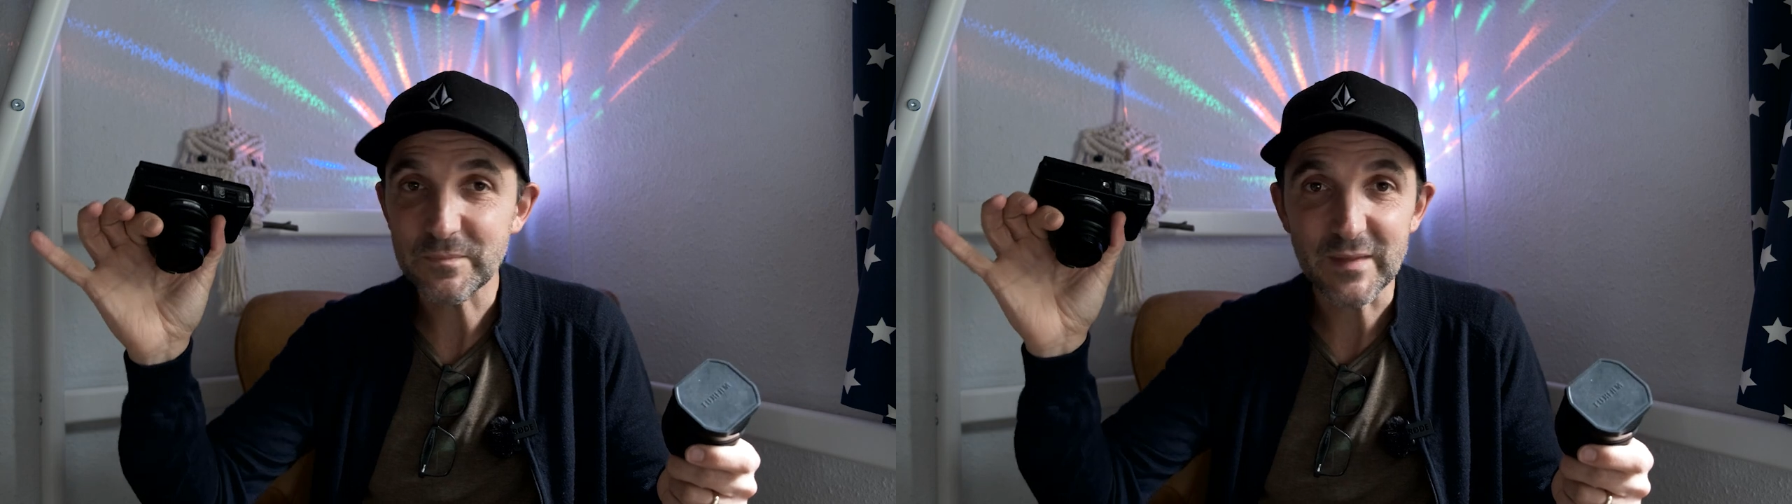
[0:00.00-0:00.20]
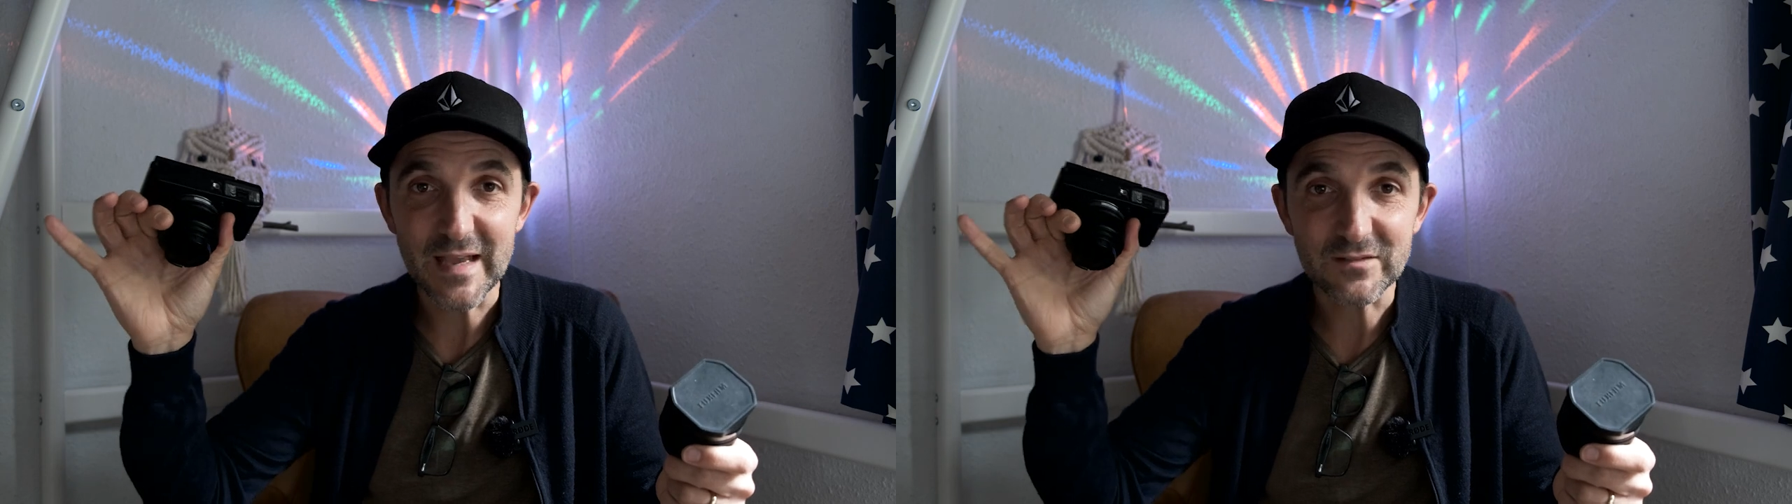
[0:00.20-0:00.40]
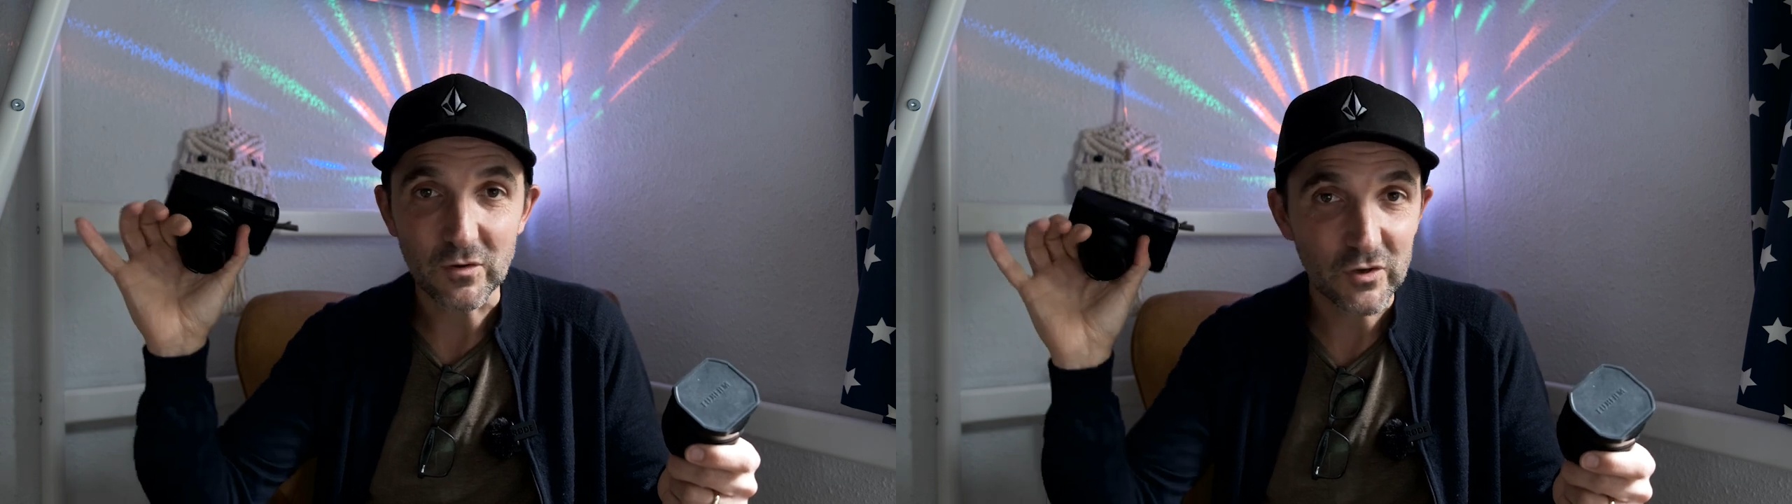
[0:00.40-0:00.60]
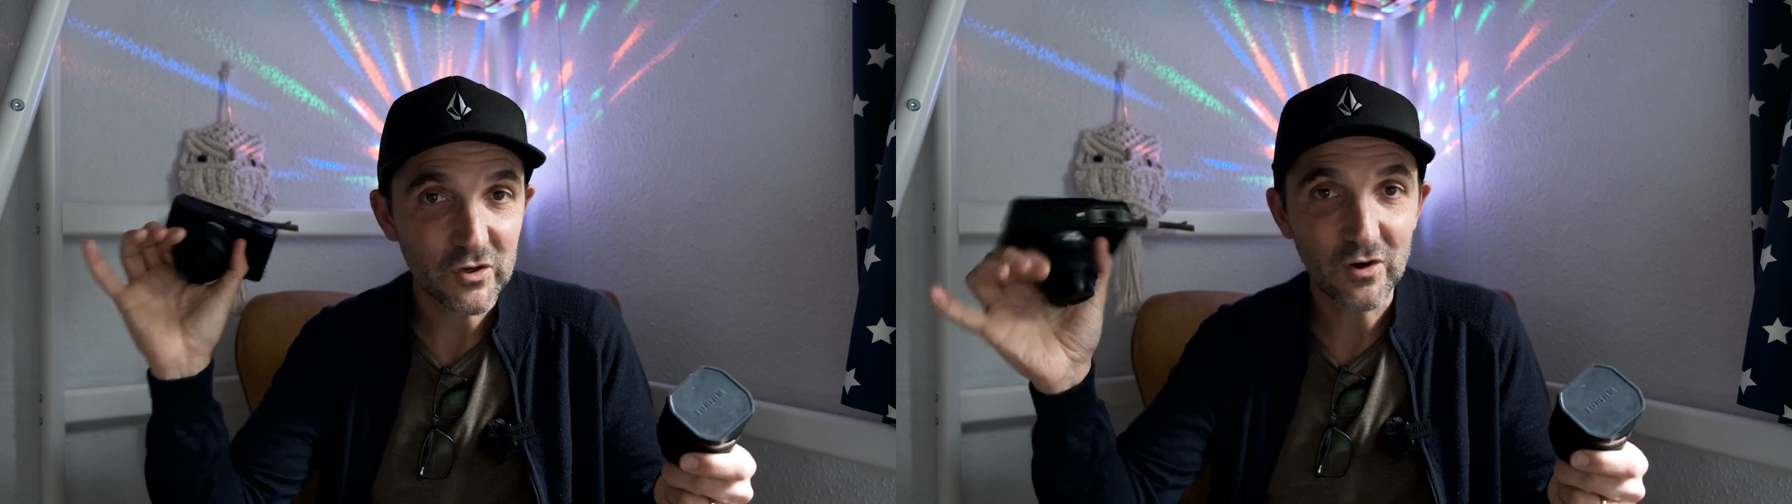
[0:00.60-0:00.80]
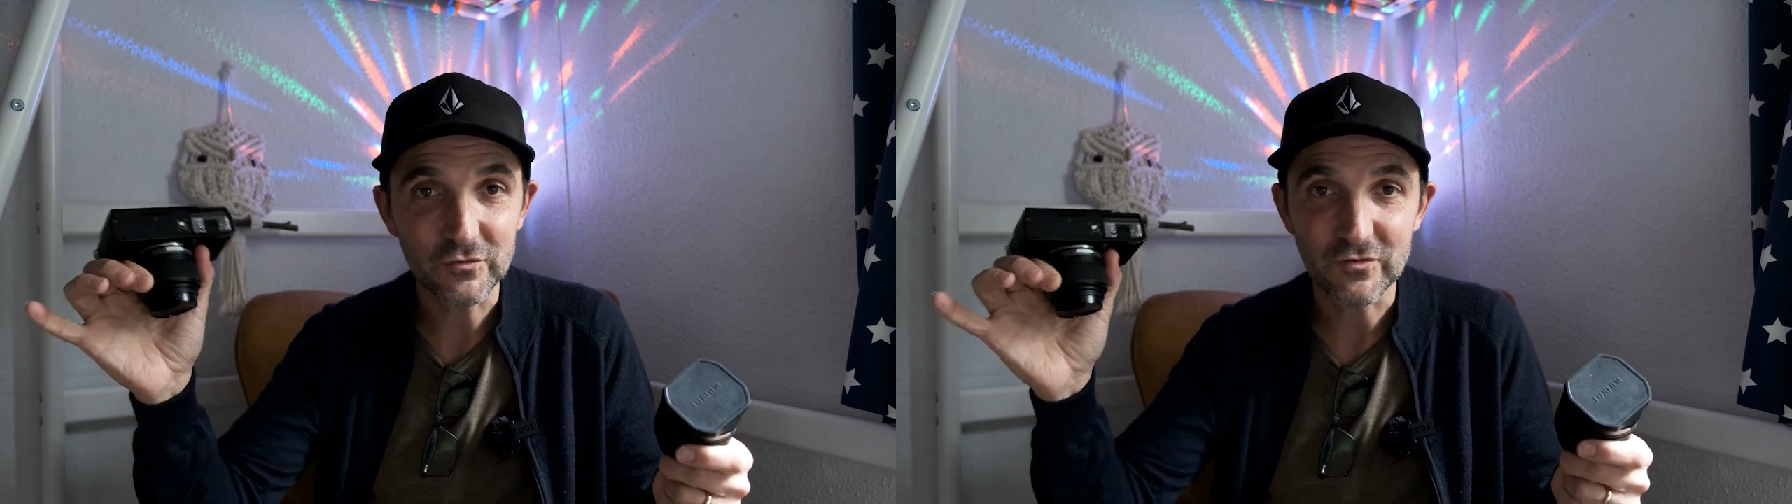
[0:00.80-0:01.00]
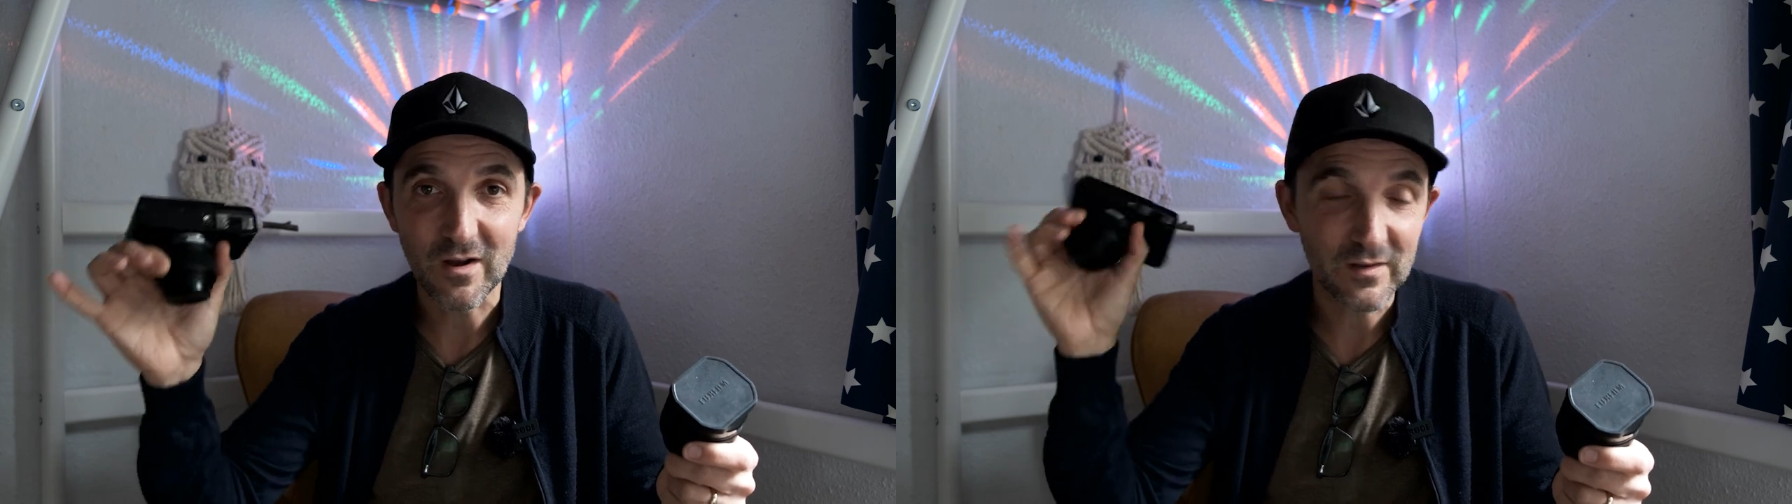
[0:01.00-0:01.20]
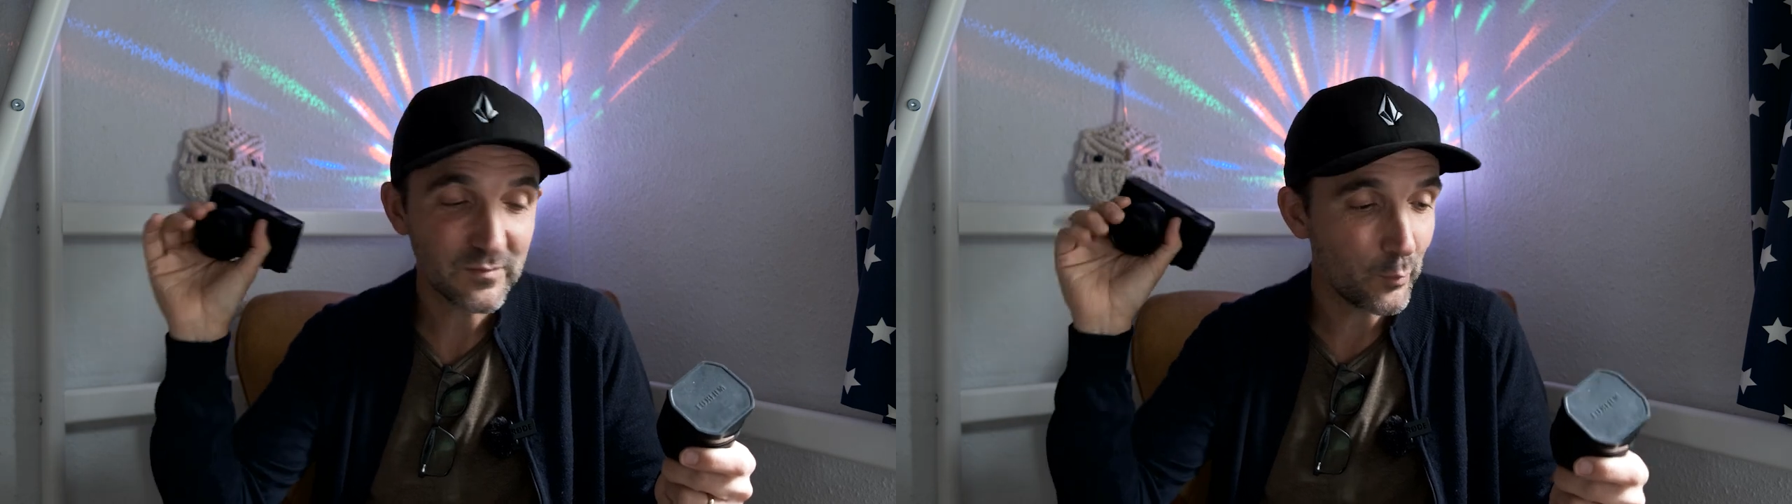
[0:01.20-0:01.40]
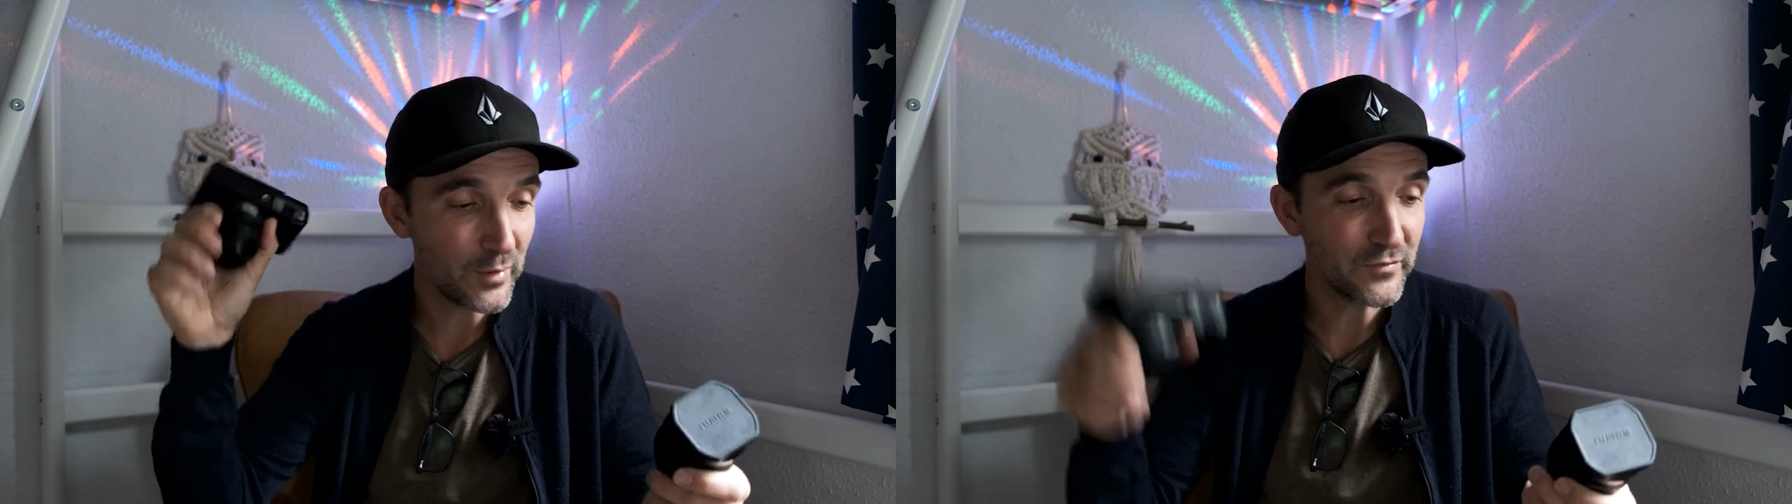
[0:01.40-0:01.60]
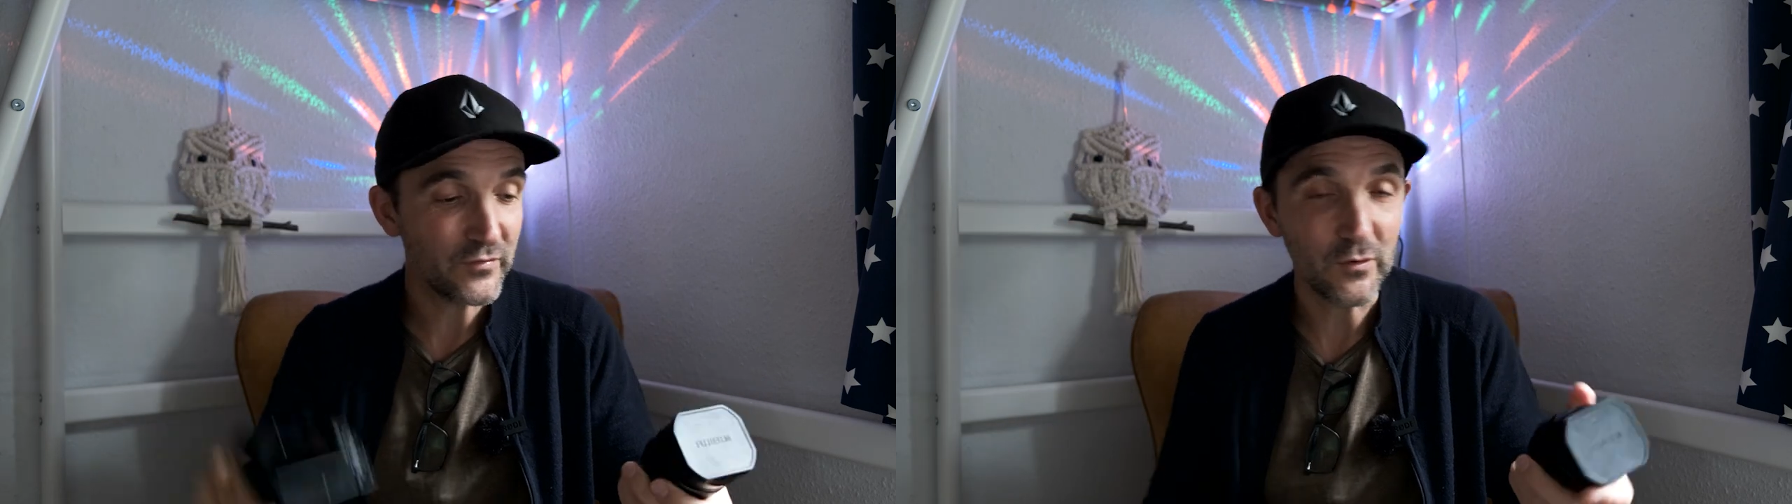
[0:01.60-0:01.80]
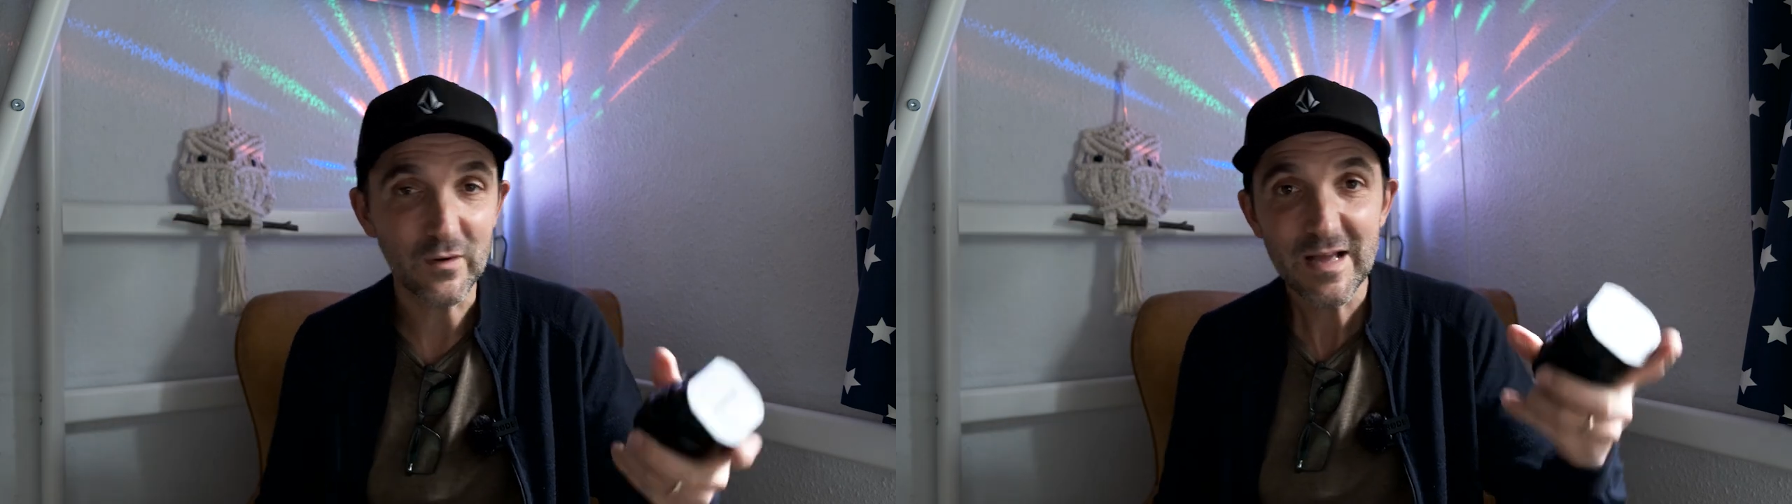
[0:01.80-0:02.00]
It's got good contrast.
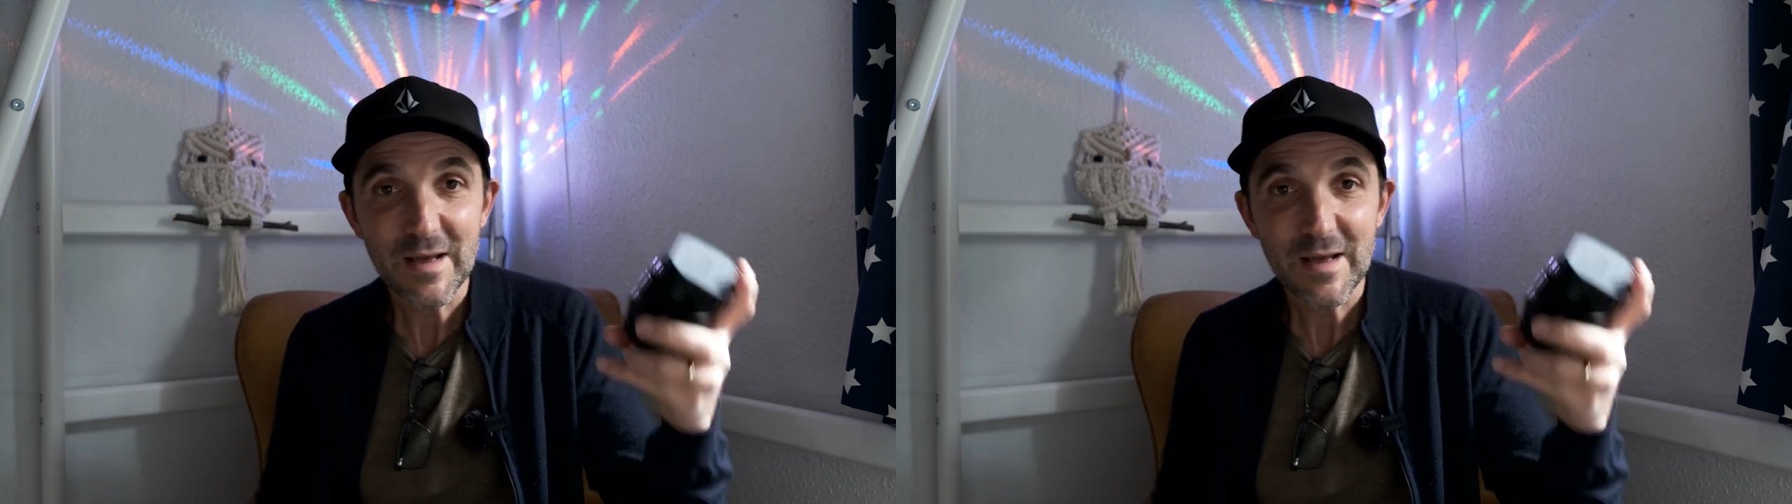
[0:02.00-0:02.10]
Wonderful.